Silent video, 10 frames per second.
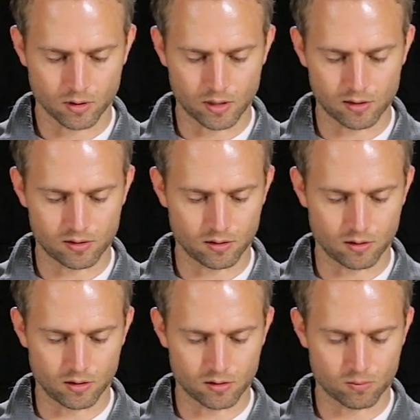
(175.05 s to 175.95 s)
And
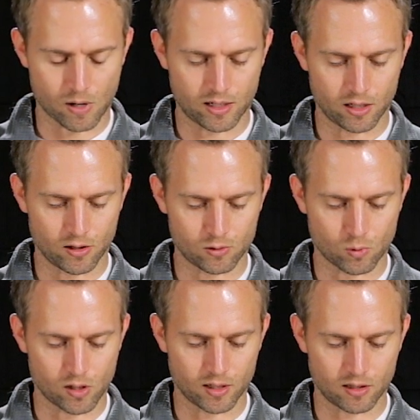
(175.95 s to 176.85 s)
this right here is
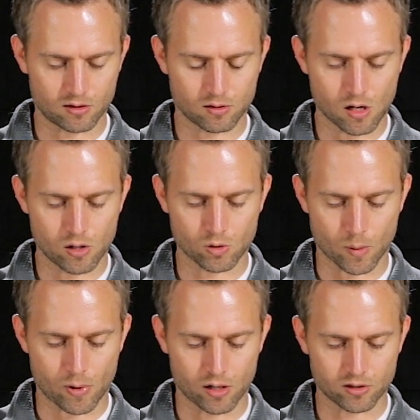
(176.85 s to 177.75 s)
where it gets slow, so I
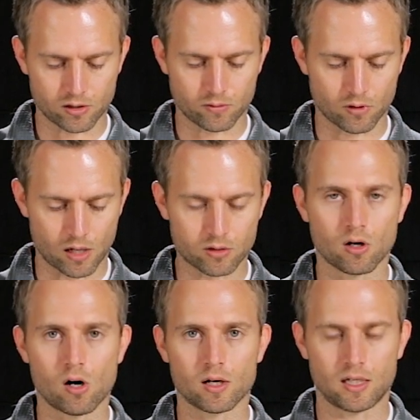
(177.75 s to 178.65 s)
apologize for not
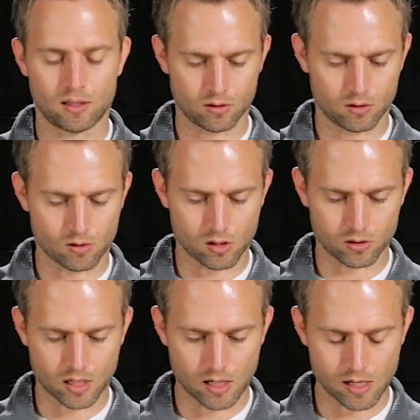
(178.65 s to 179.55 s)
talking a
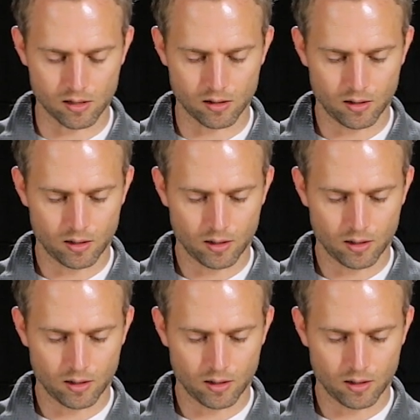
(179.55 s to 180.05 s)
ton.